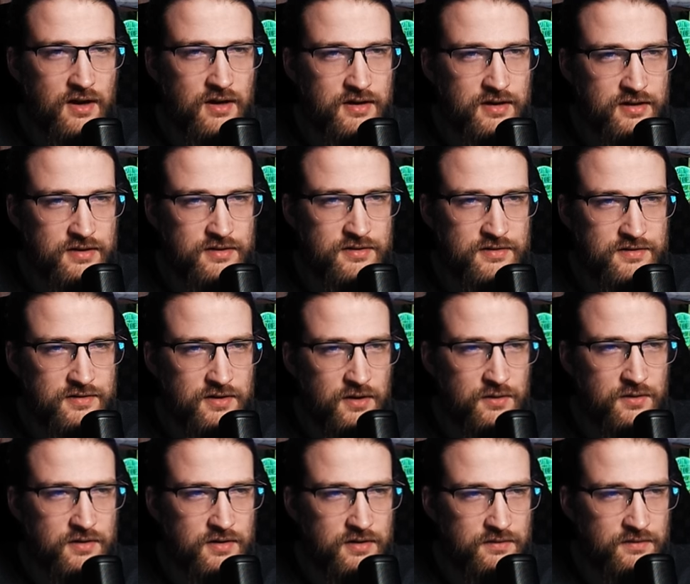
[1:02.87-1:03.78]
on it just
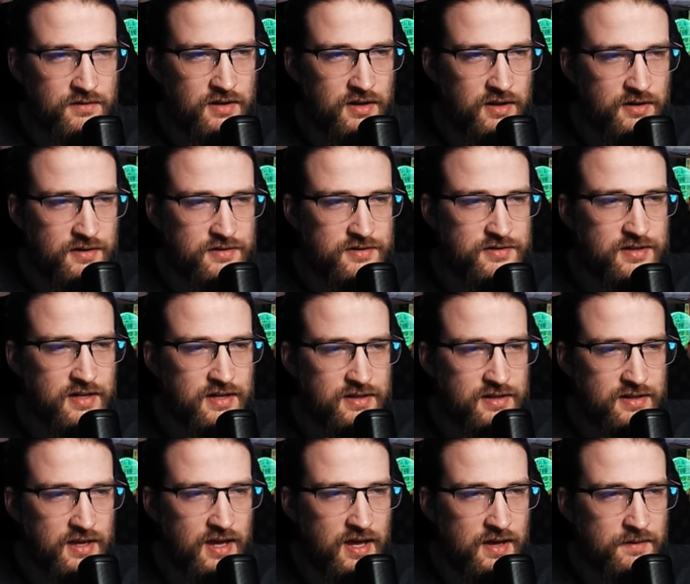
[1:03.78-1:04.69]
don't really
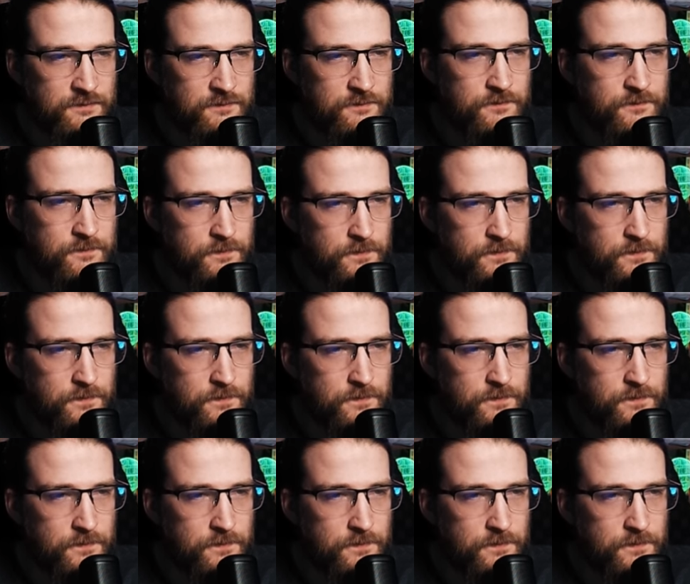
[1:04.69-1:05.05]
understand the game.